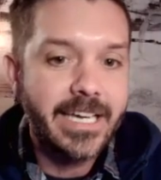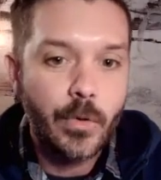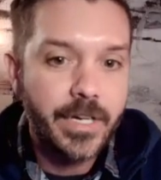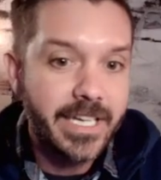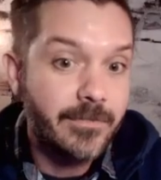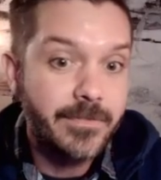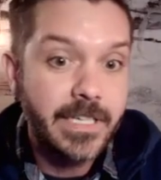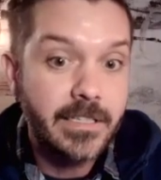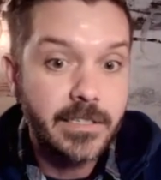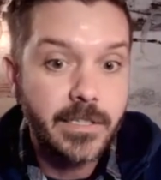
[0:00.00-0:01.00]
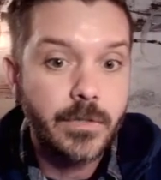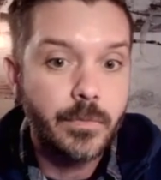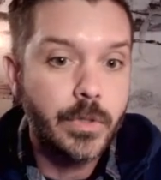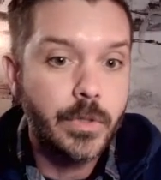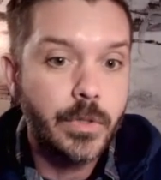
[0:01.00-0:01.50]
or it can feel a little
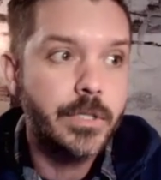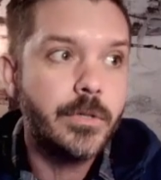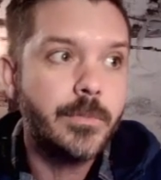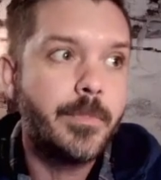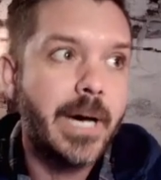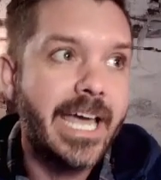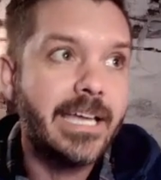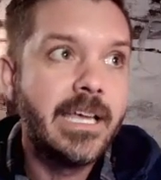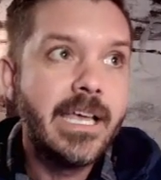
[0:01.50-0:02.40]
woo-woo, but